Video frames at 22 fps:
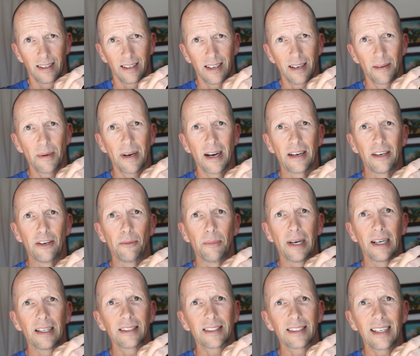come on, New
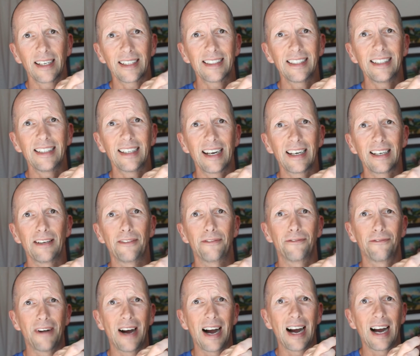Balance,
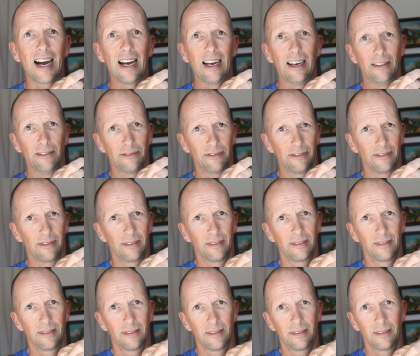1995.
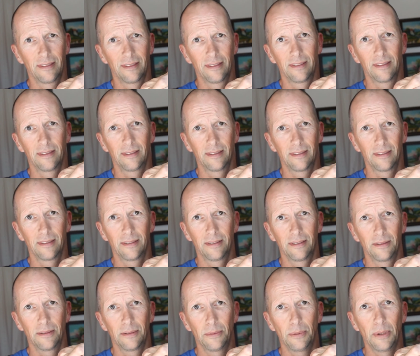
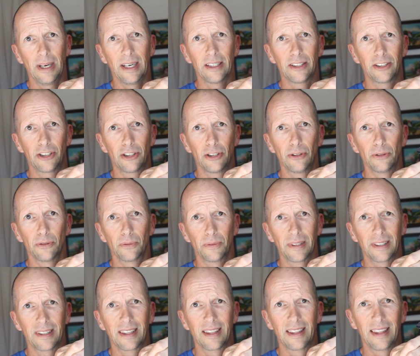We had shoes
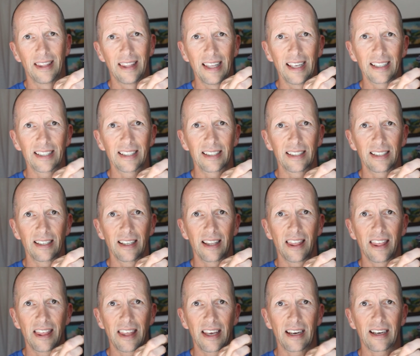with this
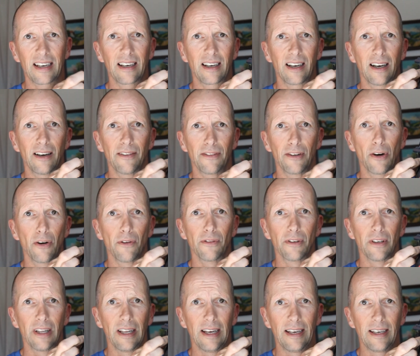thick of an
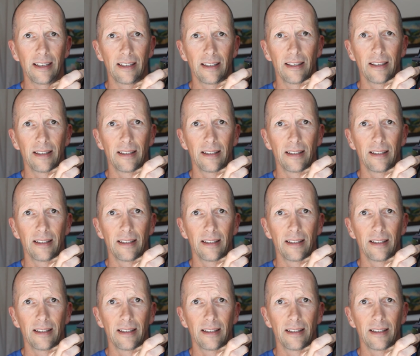overlay.